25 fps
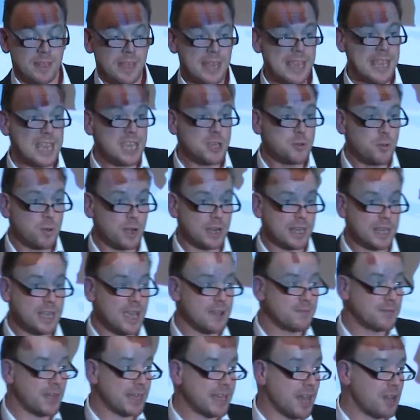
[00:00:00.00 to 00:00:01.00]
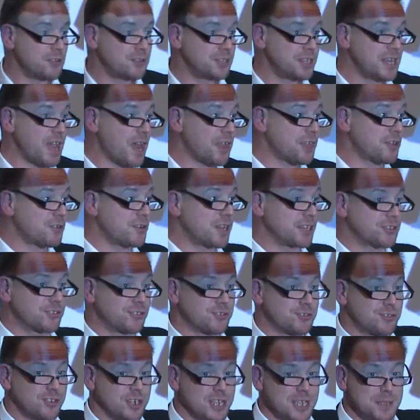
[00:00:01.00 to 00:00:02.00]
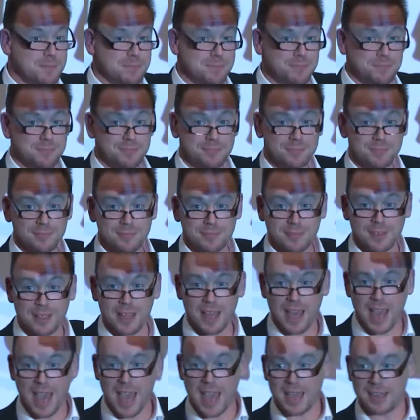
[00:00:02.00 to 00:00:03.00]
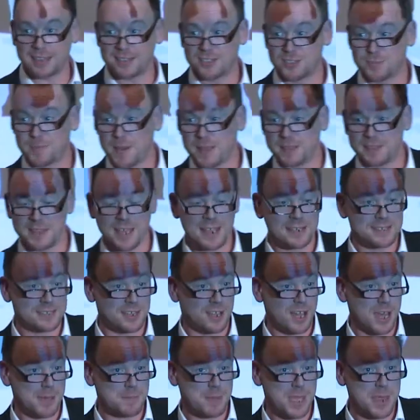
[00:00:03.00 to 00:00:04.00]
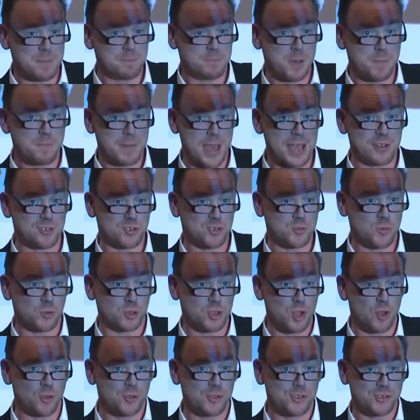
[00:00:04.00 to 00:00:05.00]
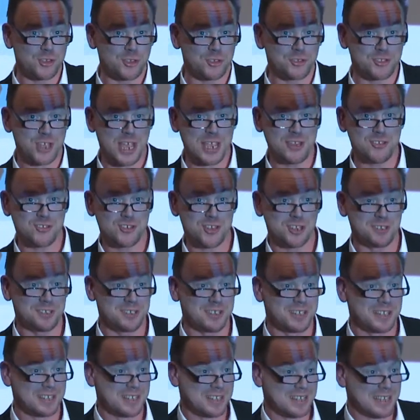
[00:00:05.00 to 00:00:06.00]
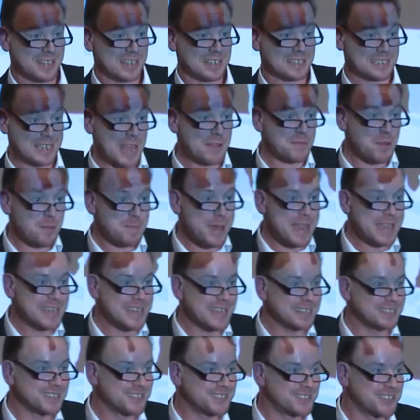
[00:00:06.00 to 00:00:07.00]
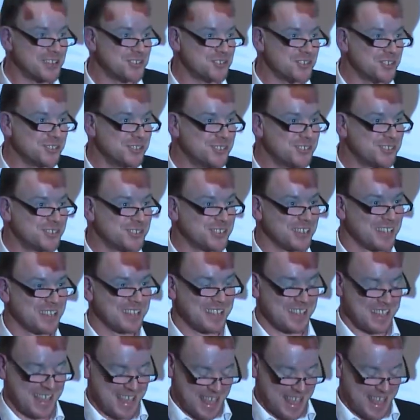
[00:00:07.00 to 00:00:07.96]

Equally, if they go to the other extreme and spend their time in perpetual consultation never making decisions,